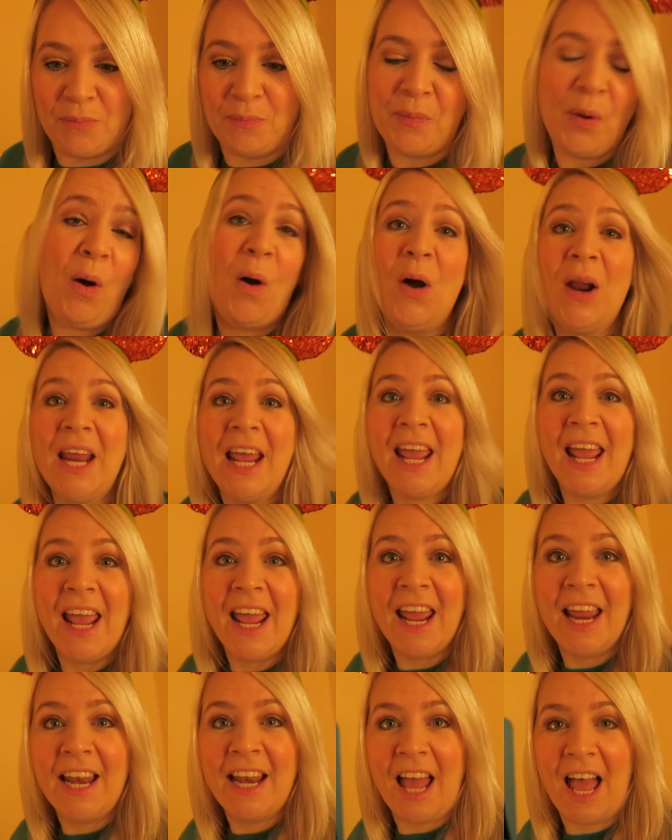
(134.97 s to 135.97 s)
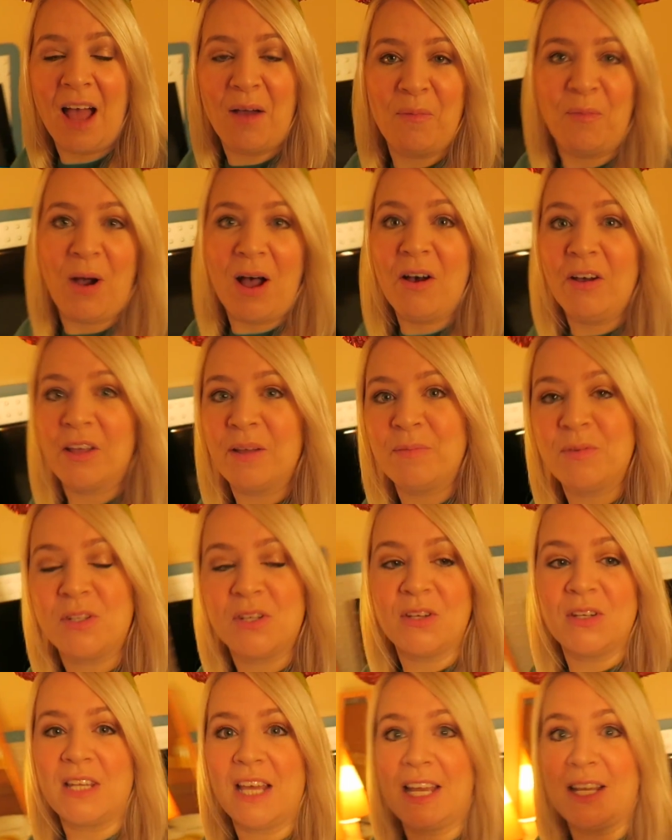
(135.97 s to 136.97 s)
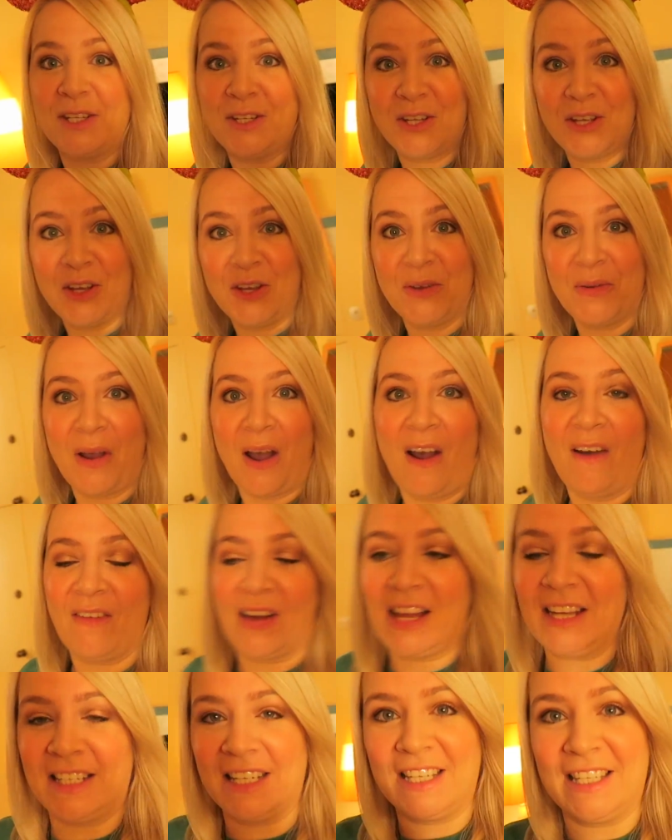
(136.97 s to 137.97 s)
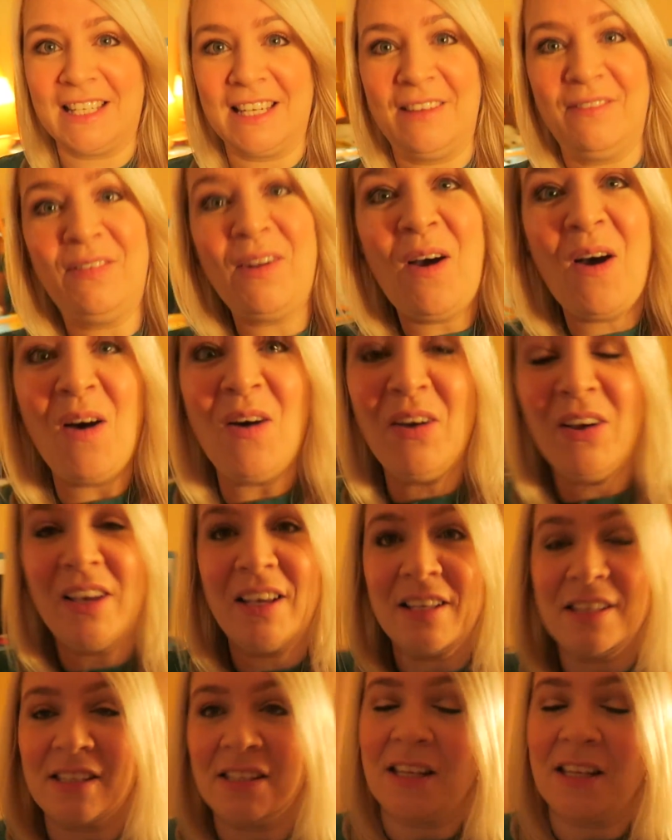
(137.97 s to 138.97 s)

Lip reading: I was really annoyed I totally forgot to film this outfit, as it was